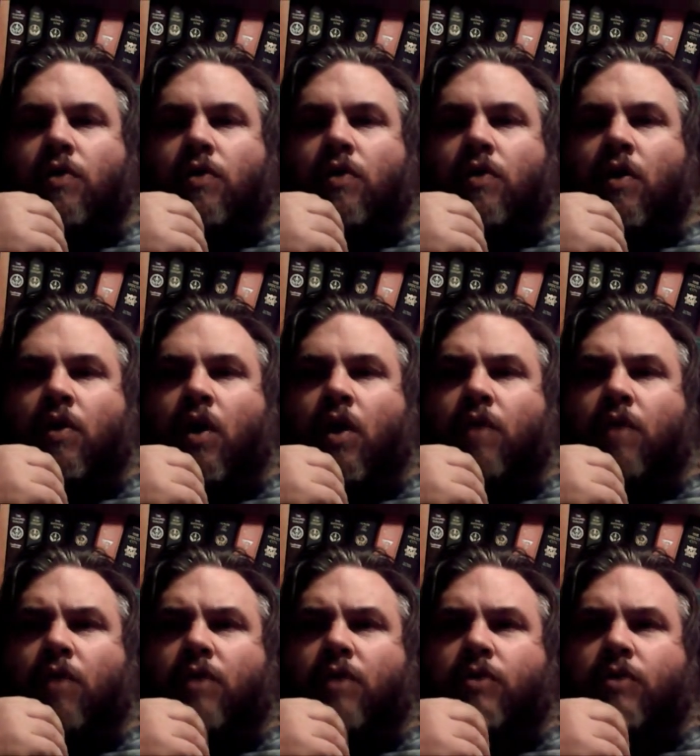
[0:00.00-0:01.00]
A lot of
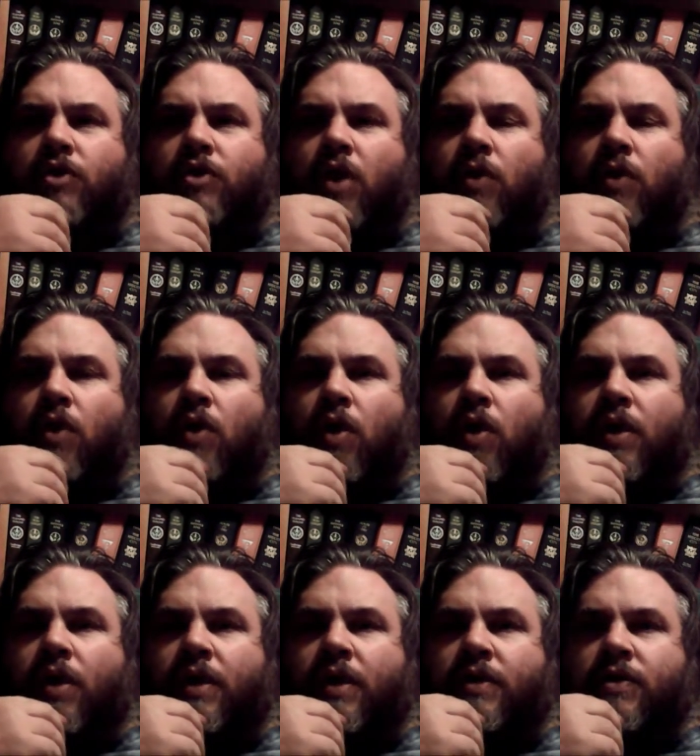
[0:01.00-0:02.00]
what, what's going on
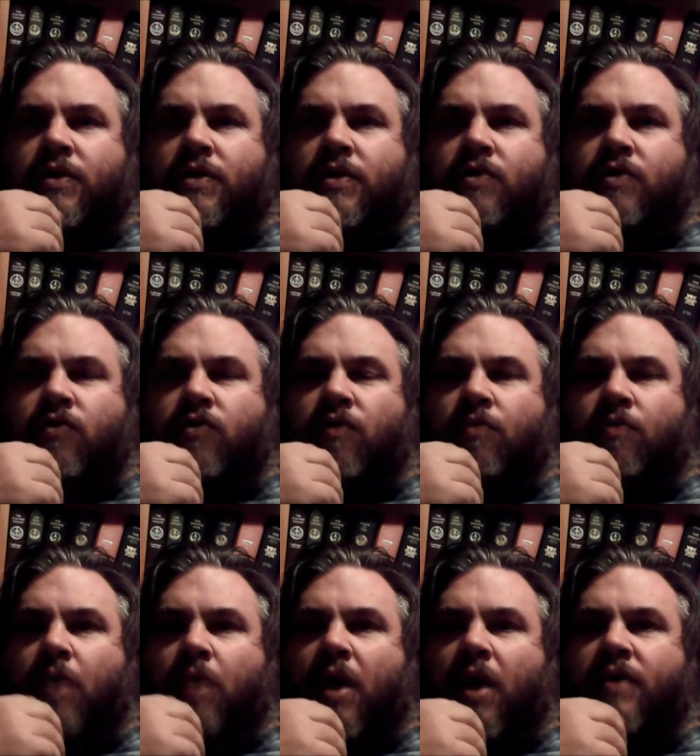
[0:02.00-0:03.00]
is driven
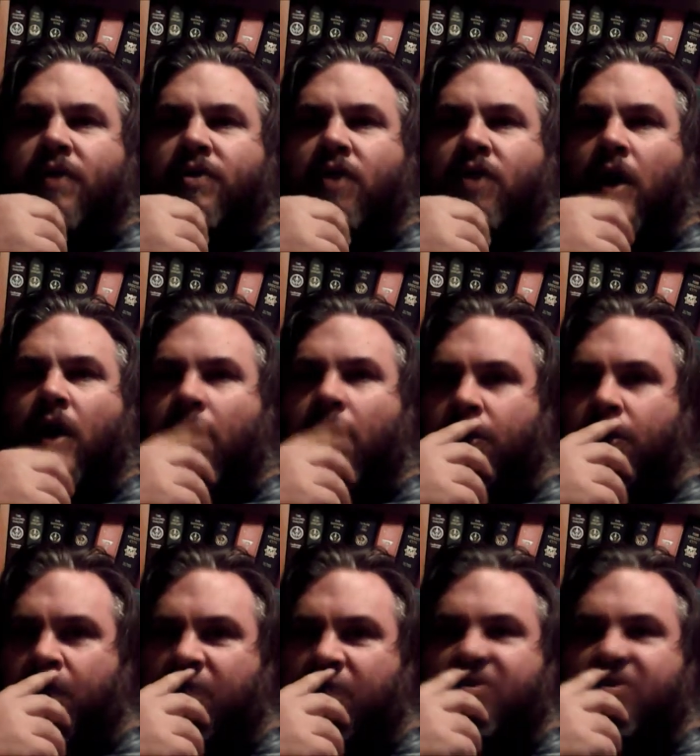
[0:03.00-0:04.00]
by a desire to
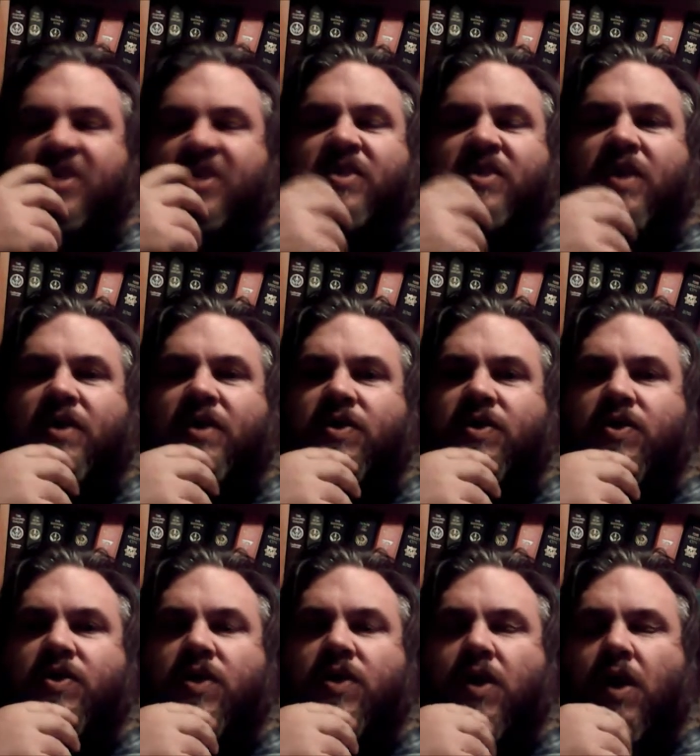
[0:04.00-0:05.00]
have
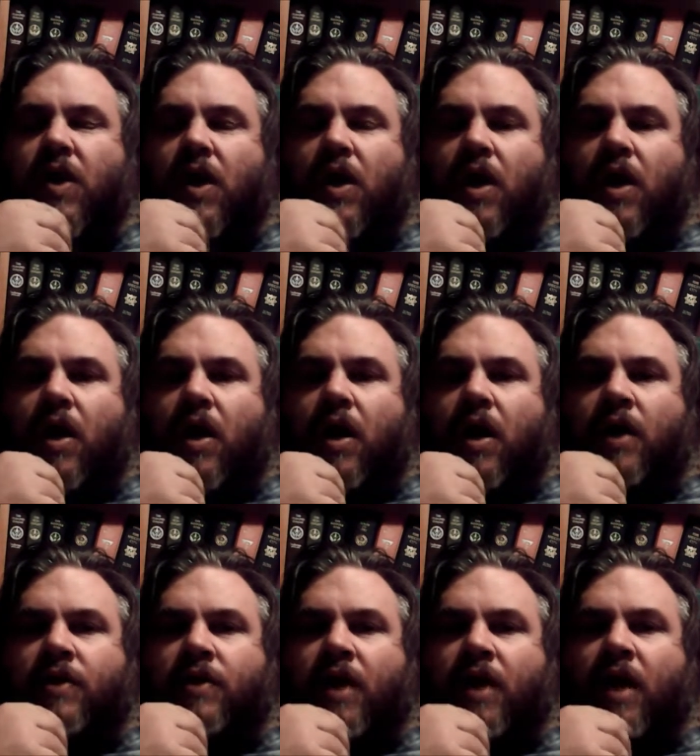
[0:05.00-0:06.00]
success
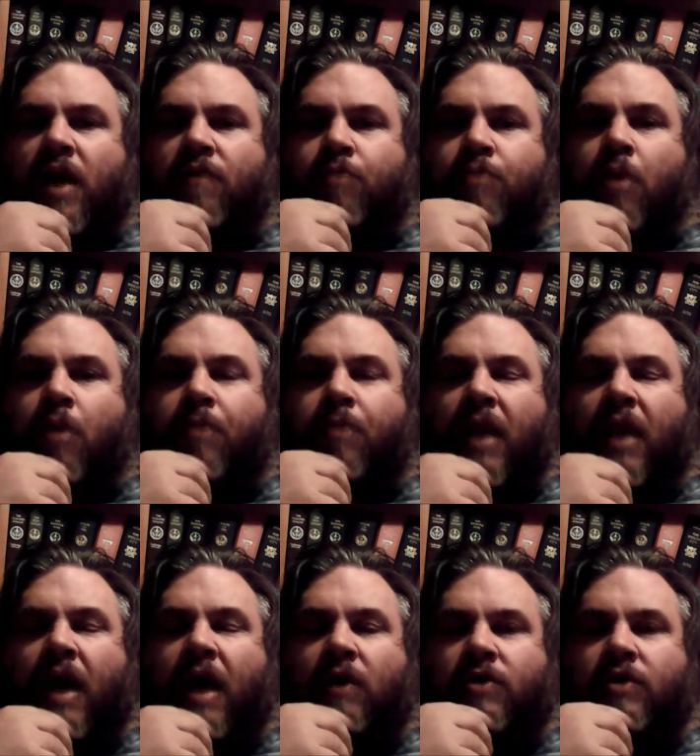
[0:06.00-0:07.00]
and to have
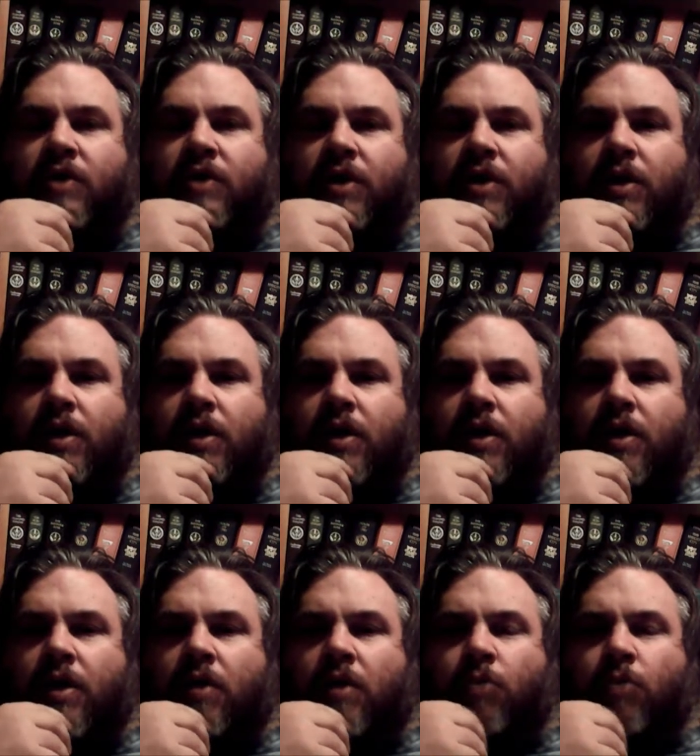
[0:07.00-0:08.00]
popularity.
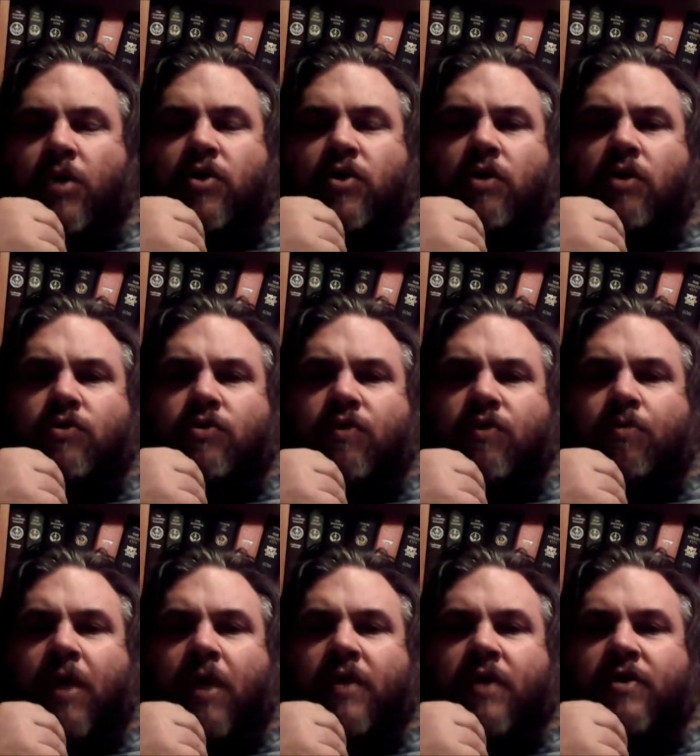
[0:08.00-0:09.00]
But it's not driven
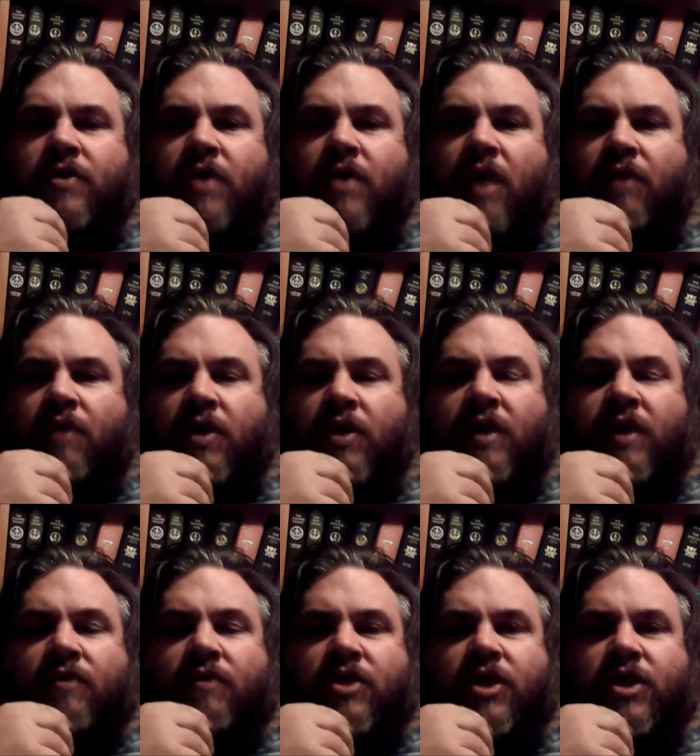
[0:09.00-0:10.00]
by a desire that you give
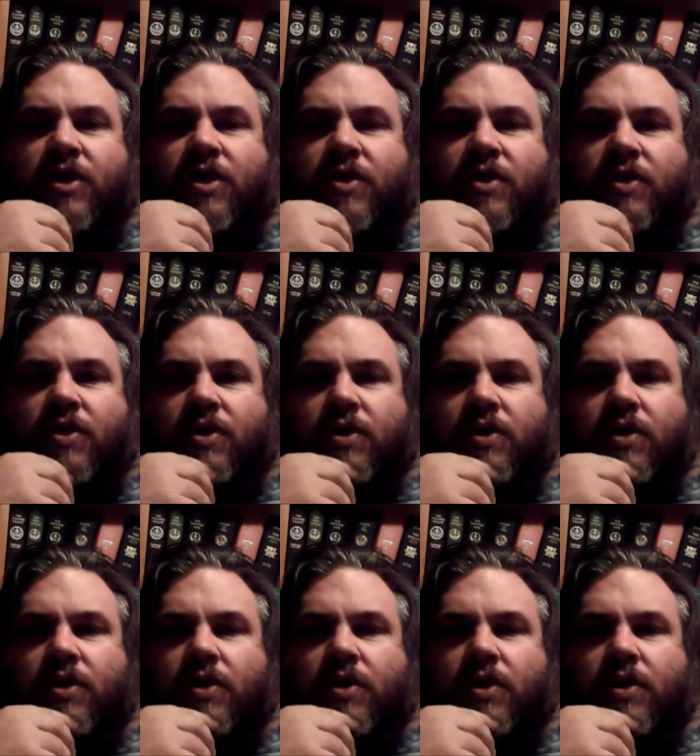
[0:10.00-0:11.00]
a shit.
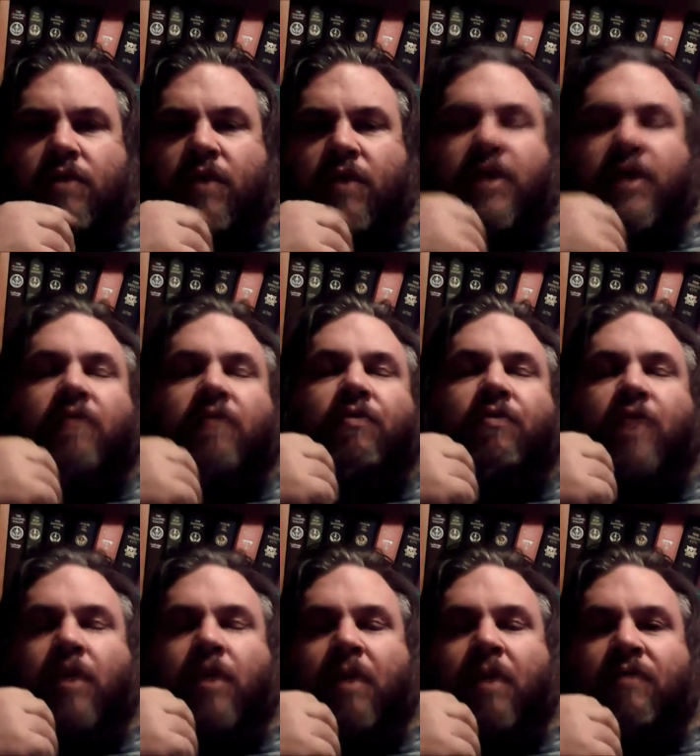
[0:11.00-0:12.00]
You give a
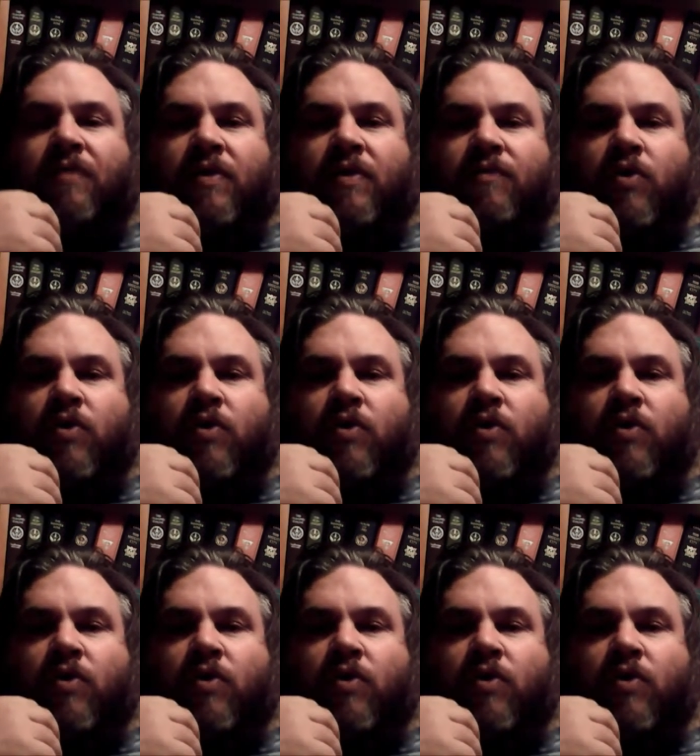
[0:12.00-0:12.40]
fuck about the, the